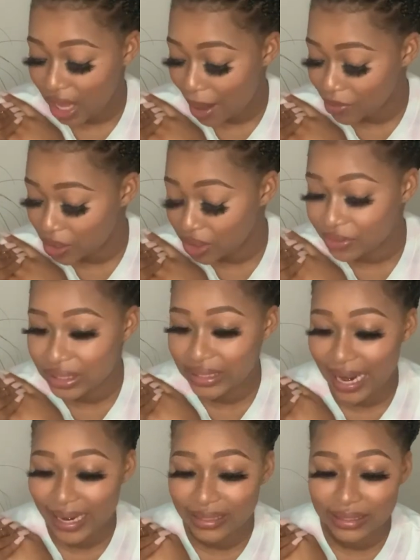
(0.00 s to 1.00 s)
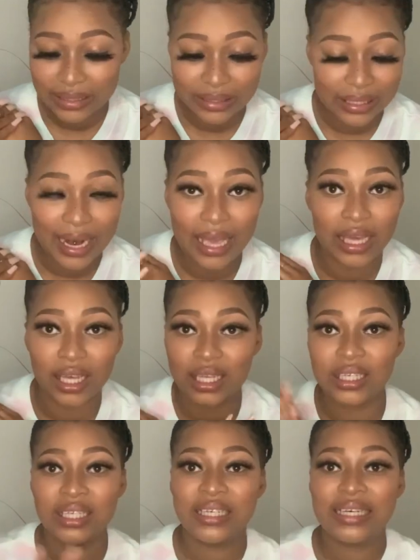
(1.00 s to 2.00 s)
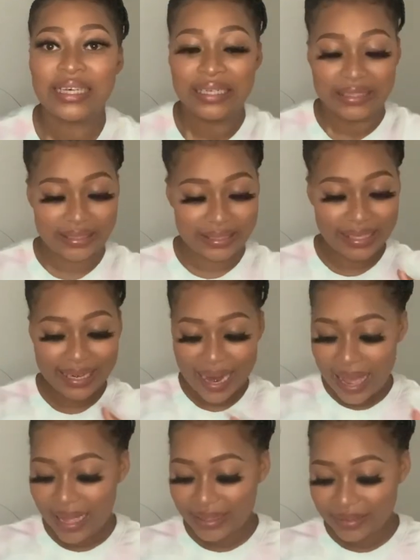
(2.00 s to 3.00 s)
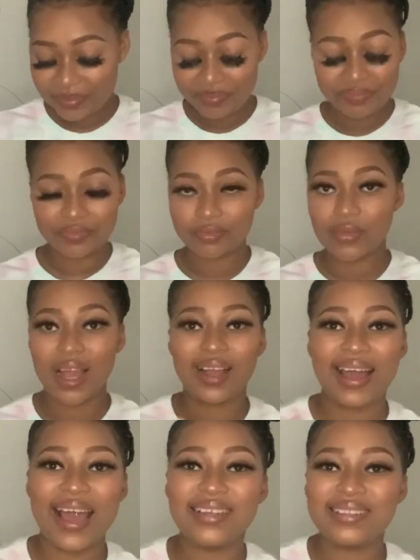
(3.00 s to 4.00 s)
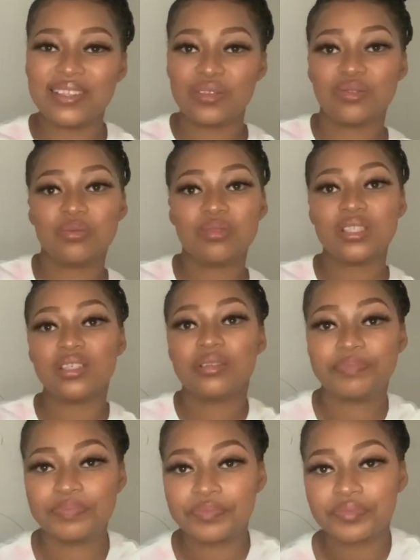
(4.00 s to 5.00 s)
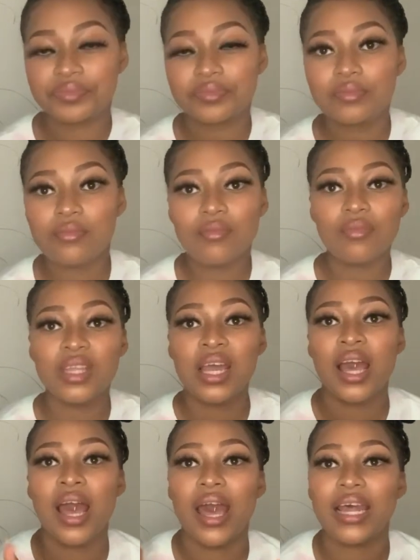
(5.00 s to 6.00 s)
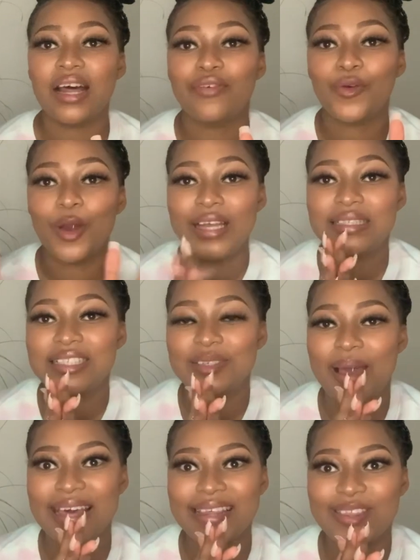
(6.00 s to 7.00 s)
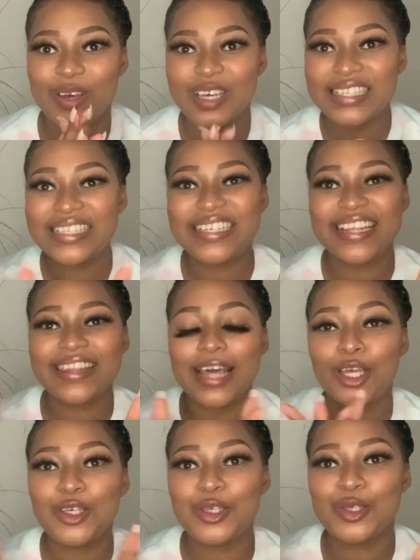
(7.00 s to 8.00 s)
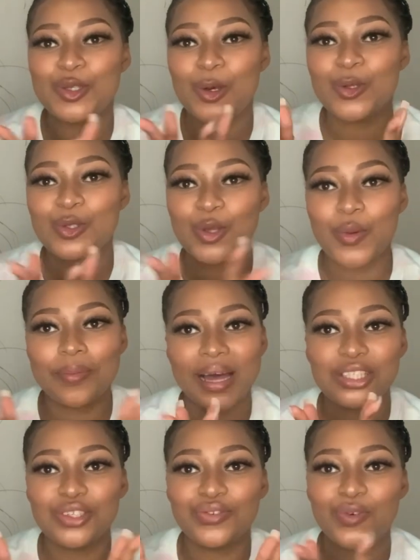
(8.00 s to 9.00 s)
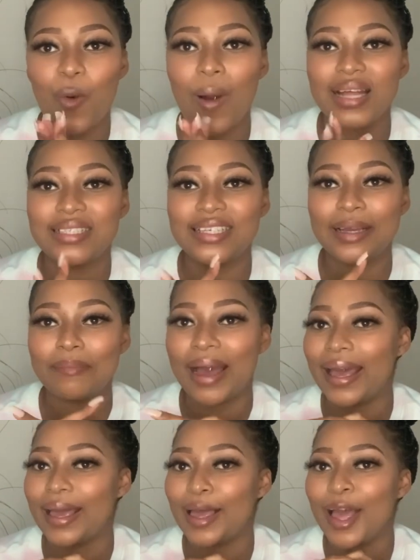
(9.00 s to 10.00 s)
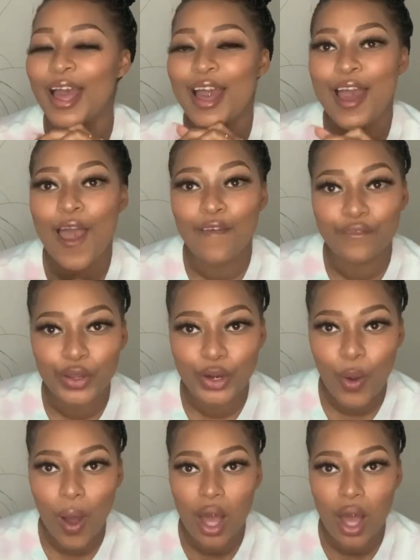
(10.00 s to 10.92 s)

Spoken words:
I'm not even done, like, Jela. In writing suits, and I've quenched my thirst. Thank you so much for watching my video.